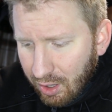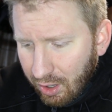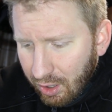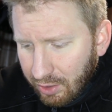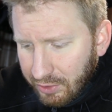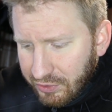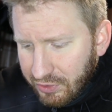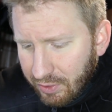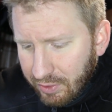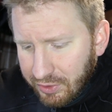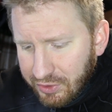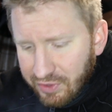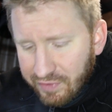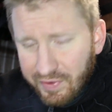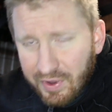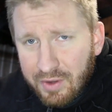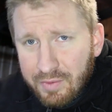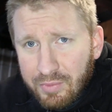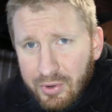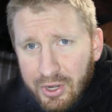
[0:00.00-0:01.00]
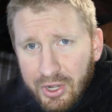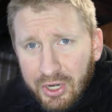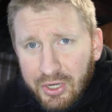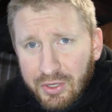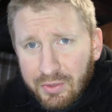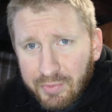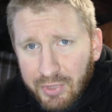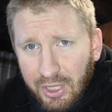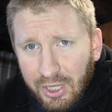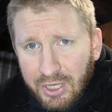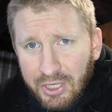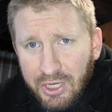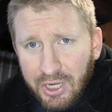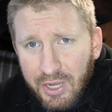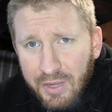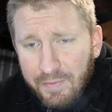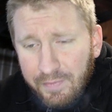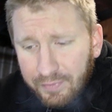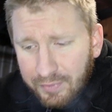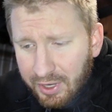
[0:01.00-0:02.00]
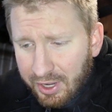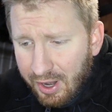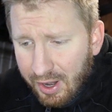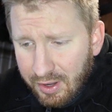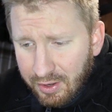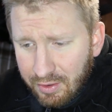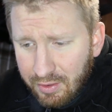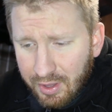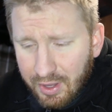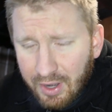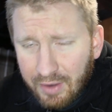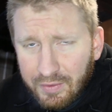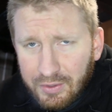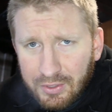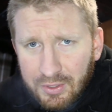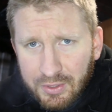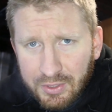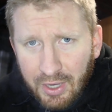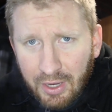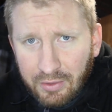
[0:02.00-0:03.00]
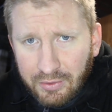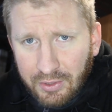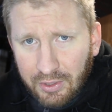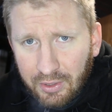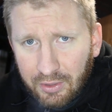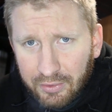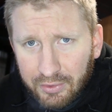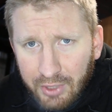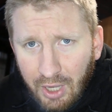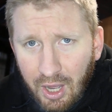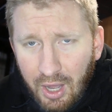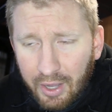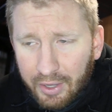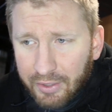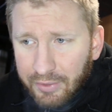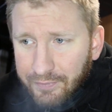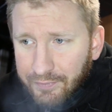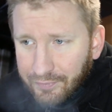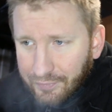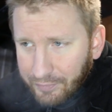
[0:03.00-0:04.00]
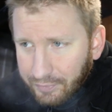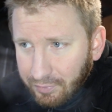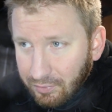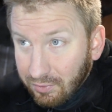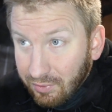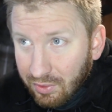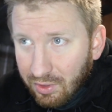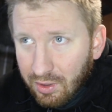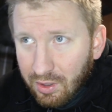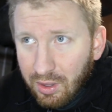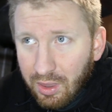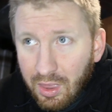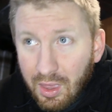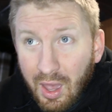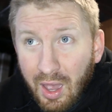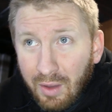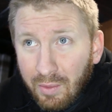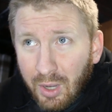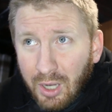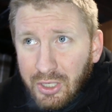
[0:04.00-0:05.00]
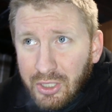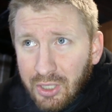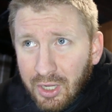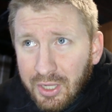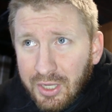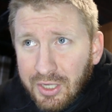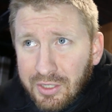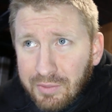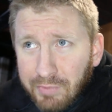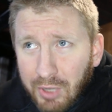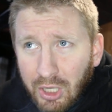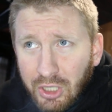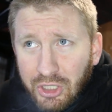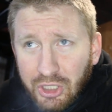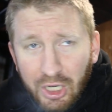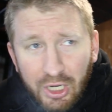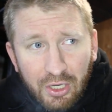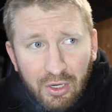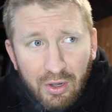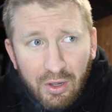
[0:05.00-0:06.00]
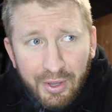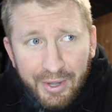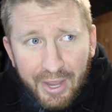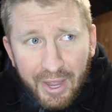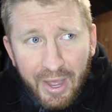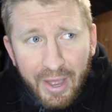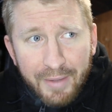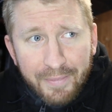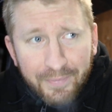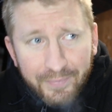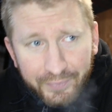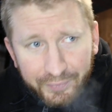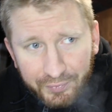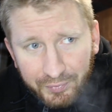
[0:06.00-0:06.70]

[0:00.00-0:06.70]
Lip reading: All sorts of unpredictability. And I knew that ever since I was a little dog. I watched all this bullshit going on.